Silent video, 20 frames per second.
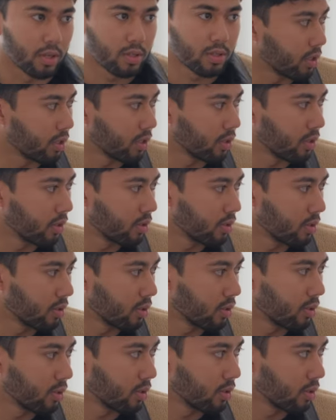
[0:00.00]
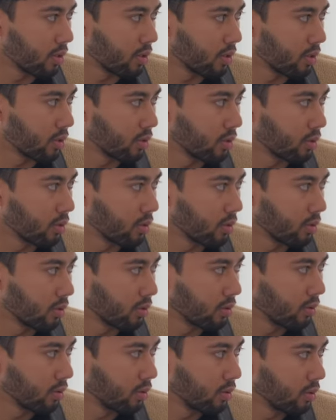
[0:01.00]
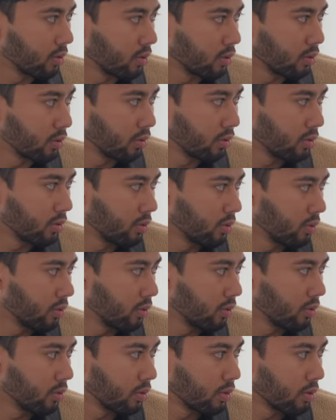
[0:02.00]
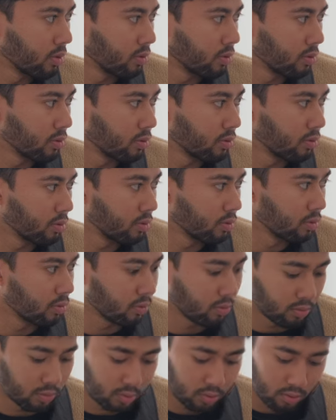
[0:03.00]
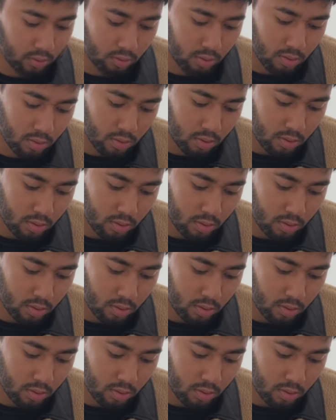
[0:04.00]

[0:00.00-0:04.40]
(silent)